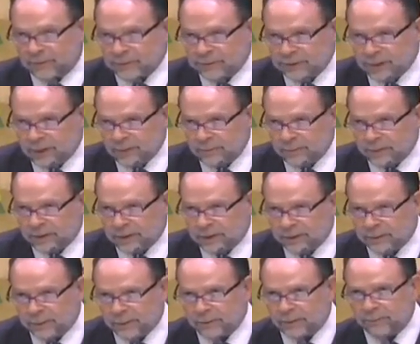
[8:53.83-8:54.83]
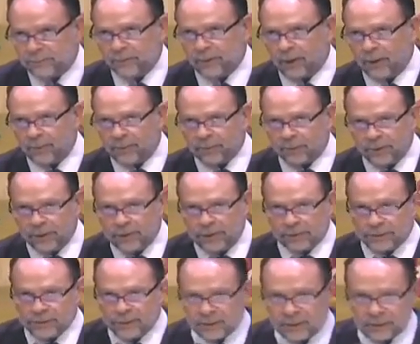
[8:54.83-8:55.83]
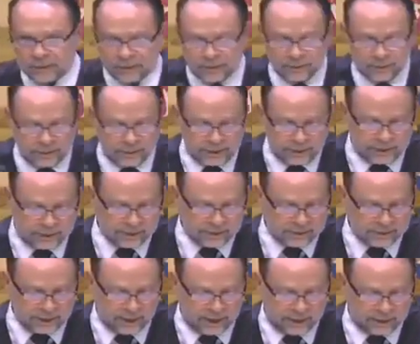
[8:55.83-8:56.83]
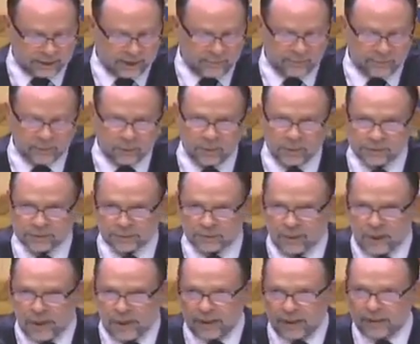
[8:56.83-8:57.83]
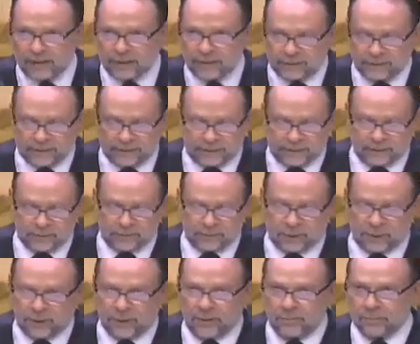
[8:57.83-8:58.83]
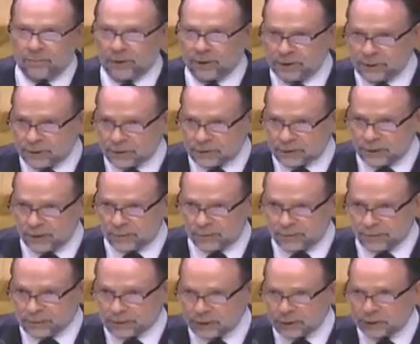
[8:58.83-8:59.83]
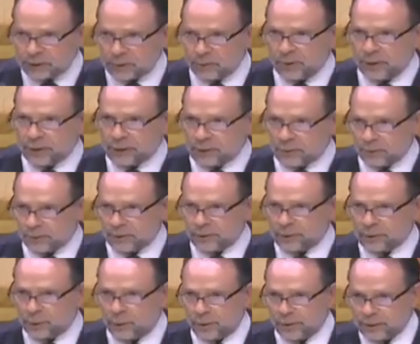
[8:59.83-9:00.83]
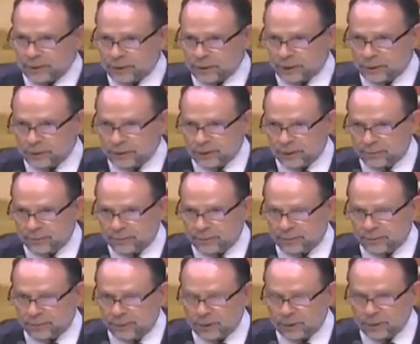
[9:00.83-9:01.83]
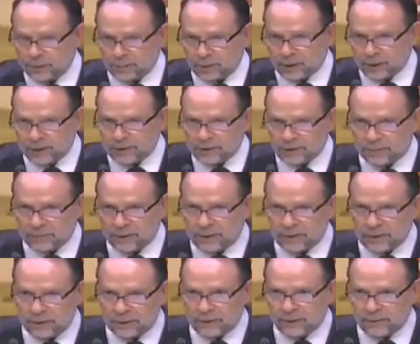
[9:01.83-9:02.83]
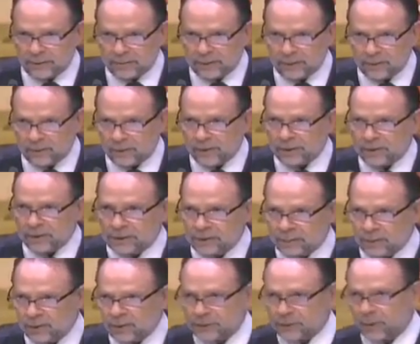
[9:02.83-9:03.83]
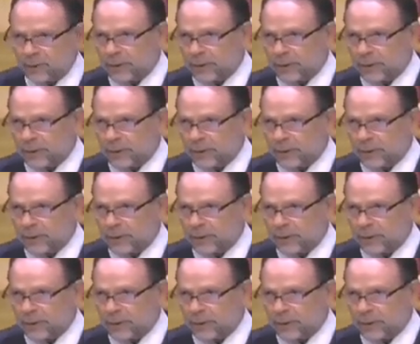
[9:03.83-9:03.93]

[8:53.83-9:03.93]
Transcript: for something or you'll fall for anything. You need to stand up for what's right. Don't even put yourself in the situation where the joint shows up in the first place. Where do they smoke